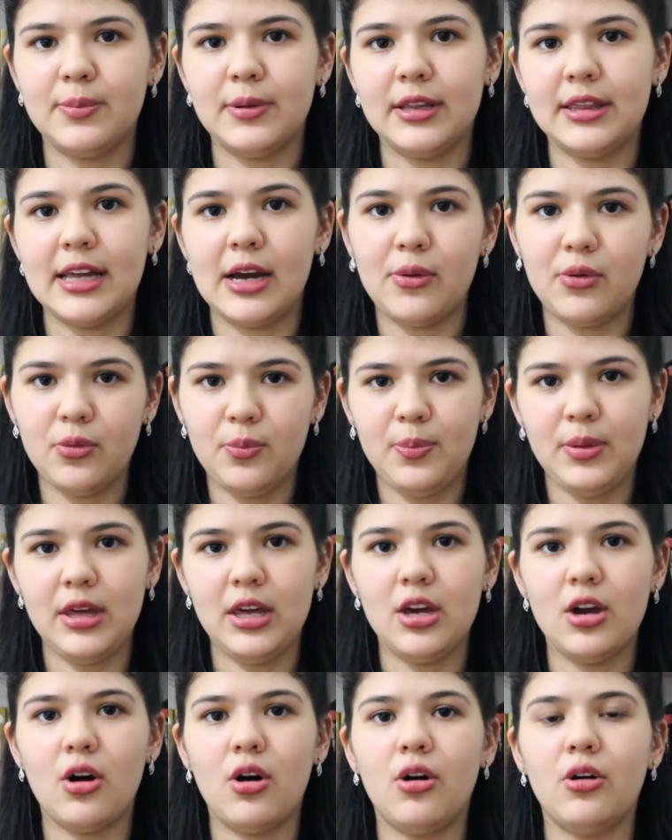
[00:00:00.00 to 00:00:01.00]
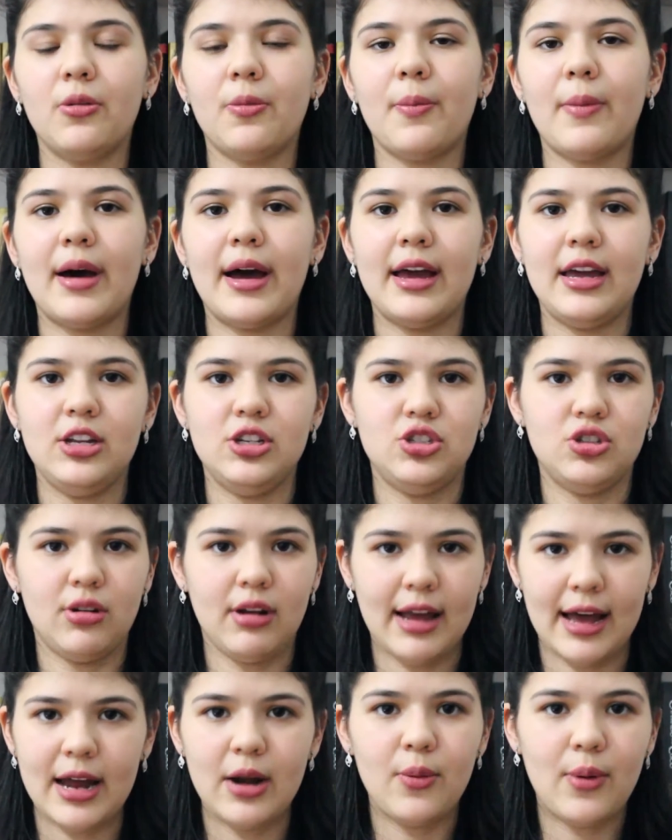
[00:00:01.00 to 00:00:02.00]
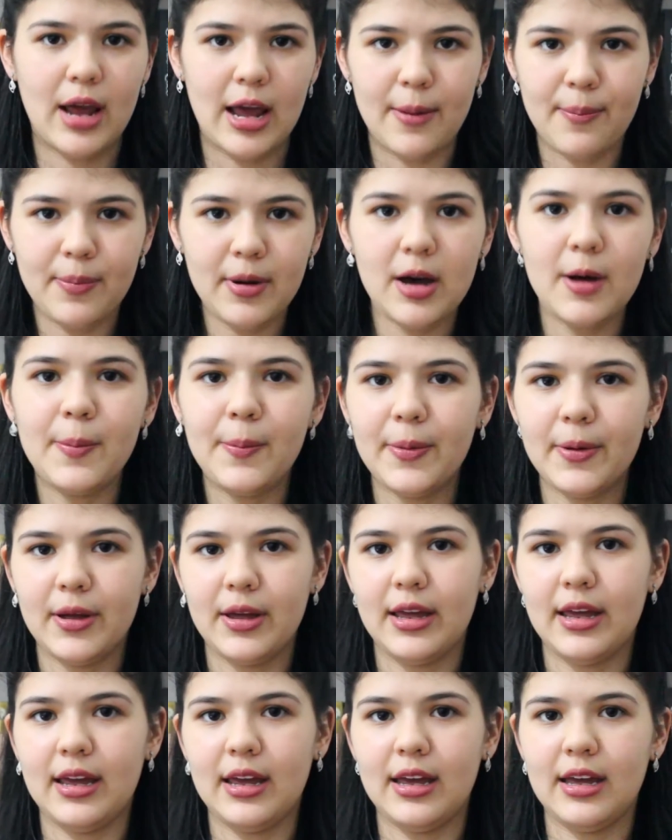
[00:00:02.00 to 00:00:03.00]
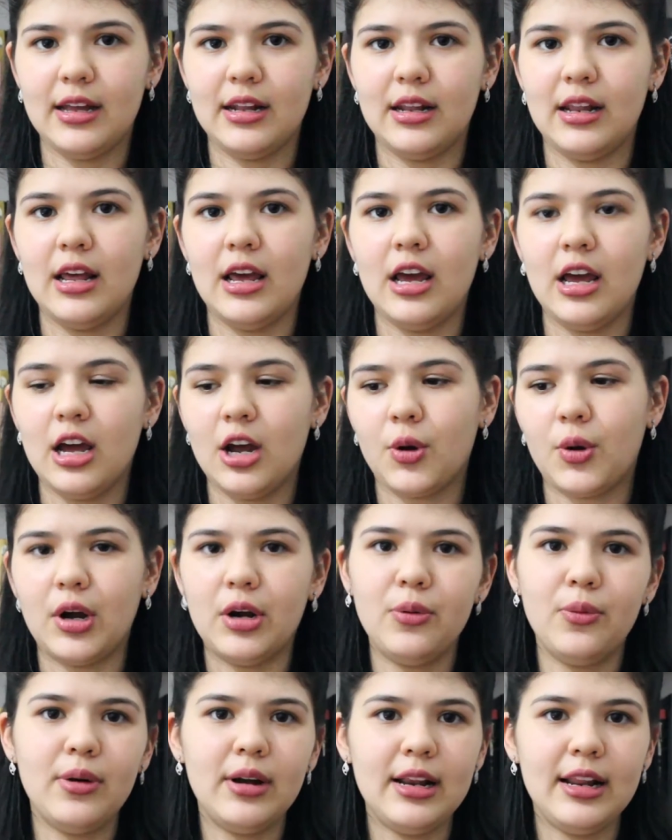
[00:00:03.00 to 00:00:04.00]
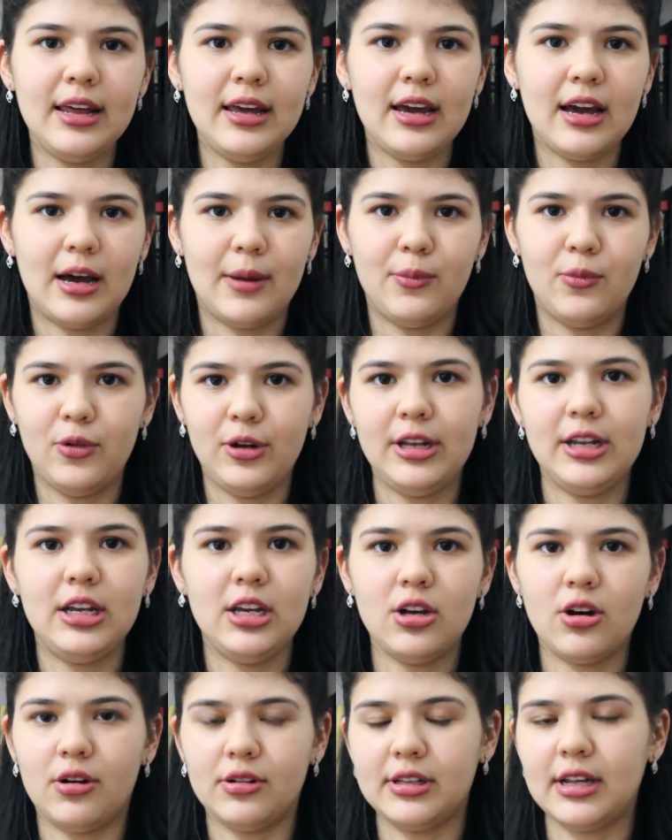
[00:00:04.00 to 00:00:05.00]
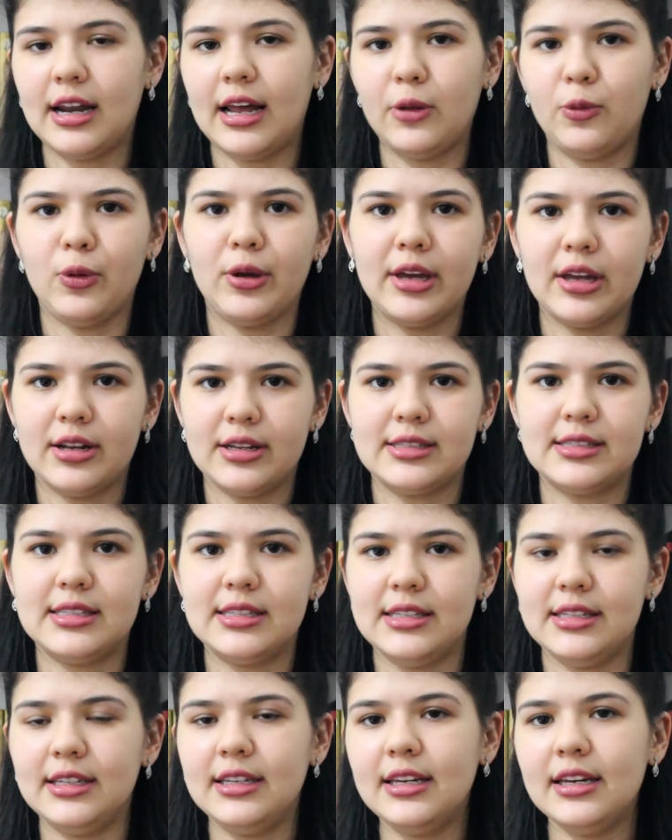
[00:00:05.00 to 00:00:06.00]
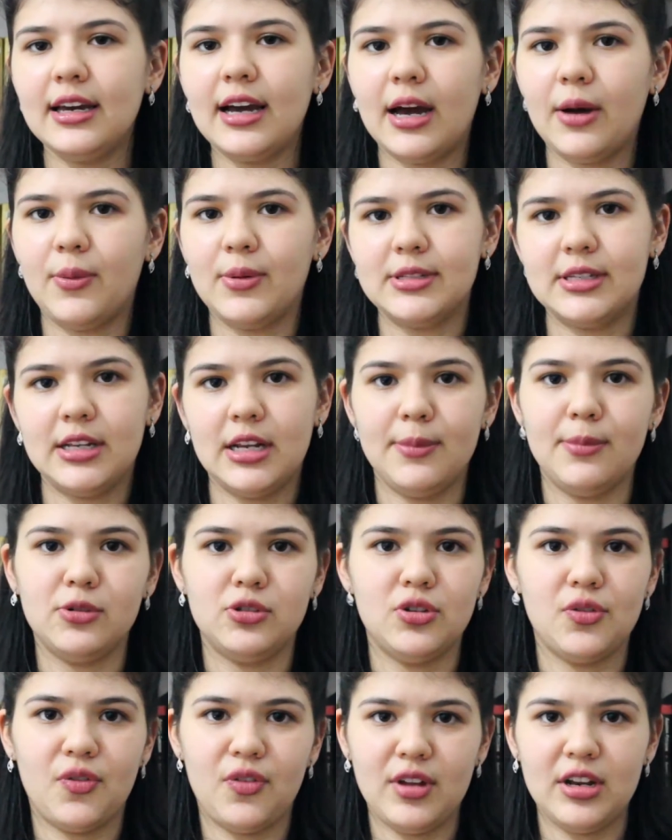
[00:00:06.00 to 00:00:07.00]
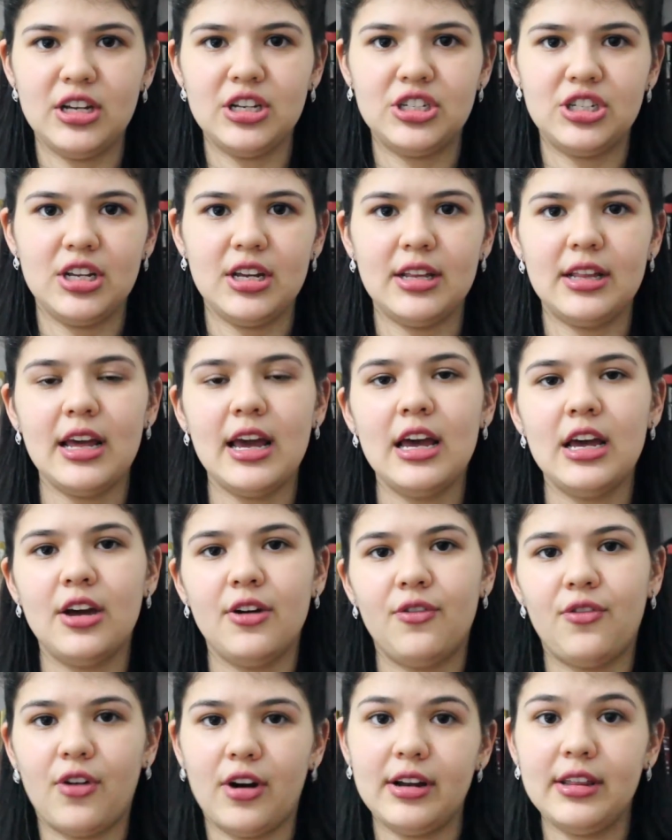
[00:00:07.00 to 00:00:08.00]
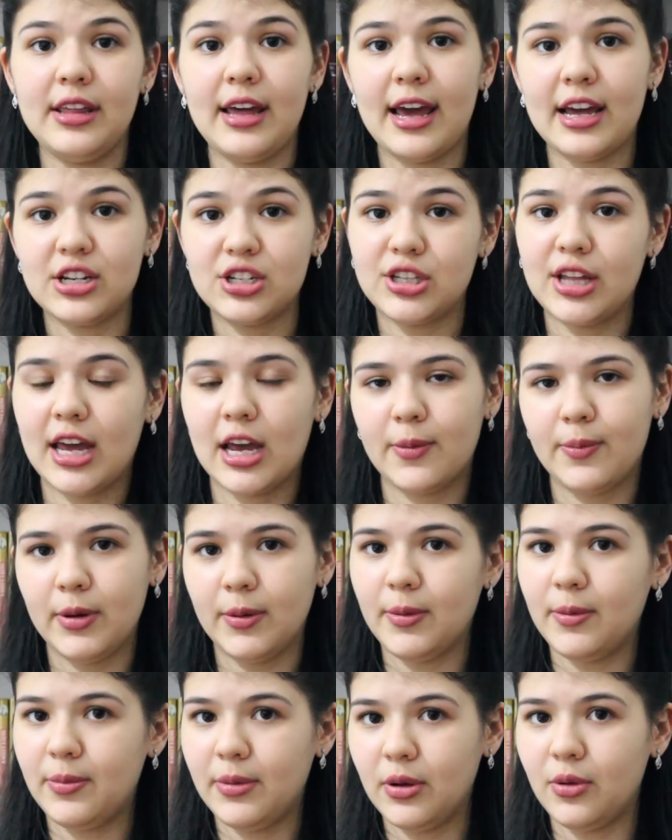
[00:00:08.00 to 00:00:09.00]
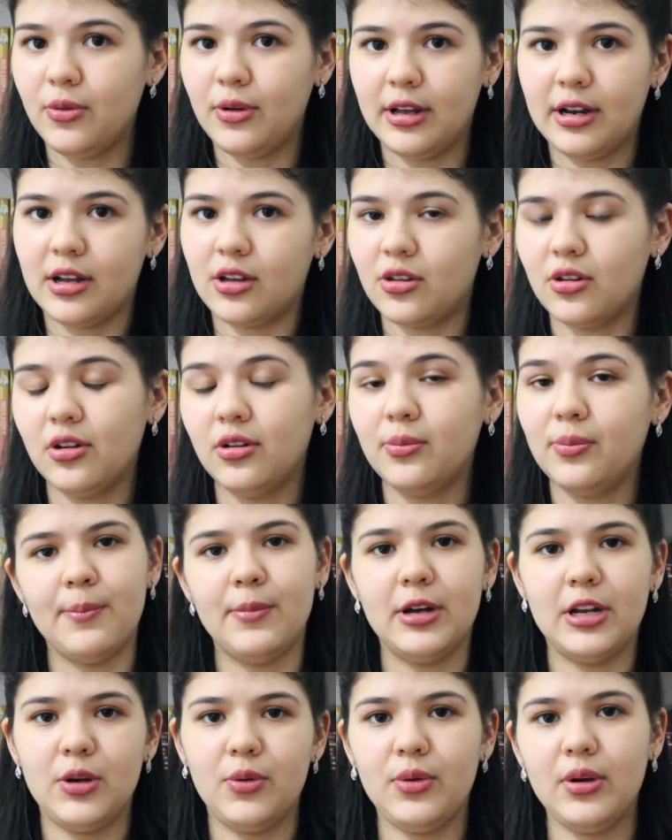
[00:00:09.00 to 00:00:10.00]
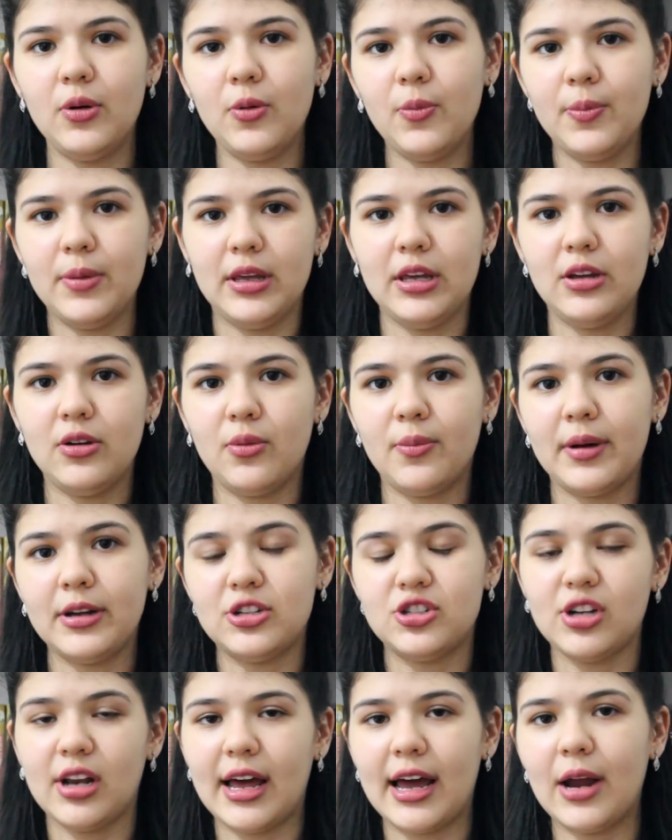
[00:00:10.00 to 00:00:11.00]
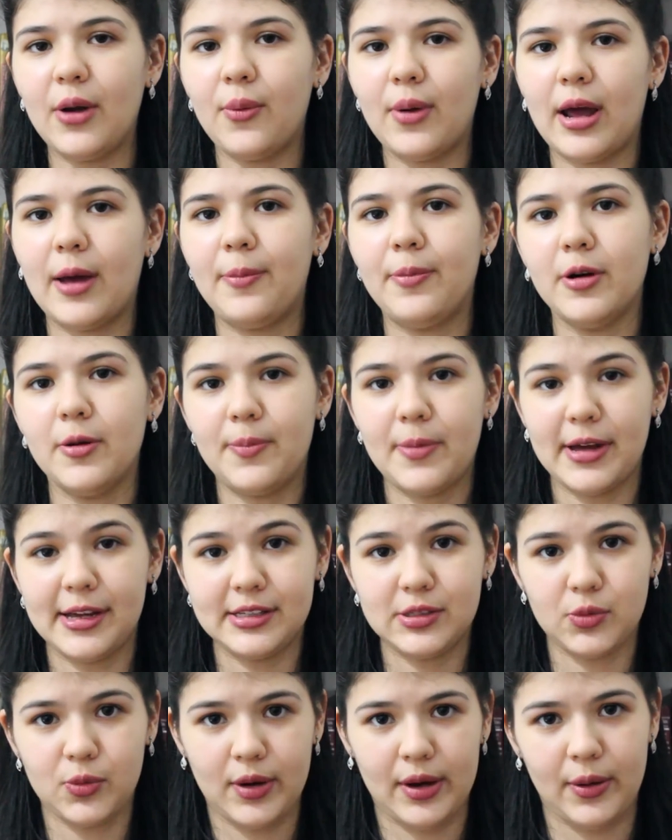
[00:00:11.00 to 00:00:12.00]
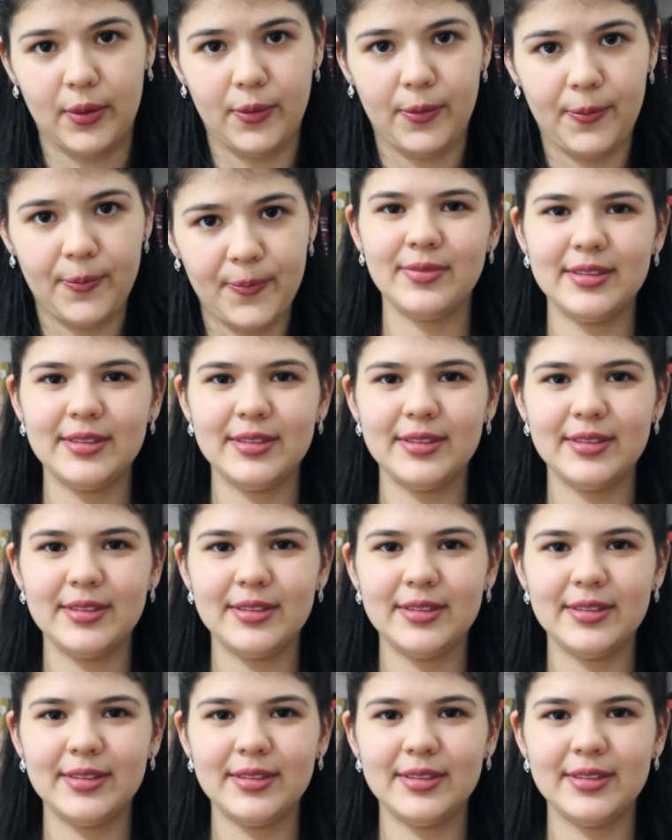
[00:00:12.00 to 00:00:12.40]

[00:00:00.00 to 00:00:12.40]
but that will be on my July wrap-up, and currently I'm reading All the Light We Cannot See. I wasn't able to finish it for the hashtag BBB Readathon, but it will be on my July wrap-up as well.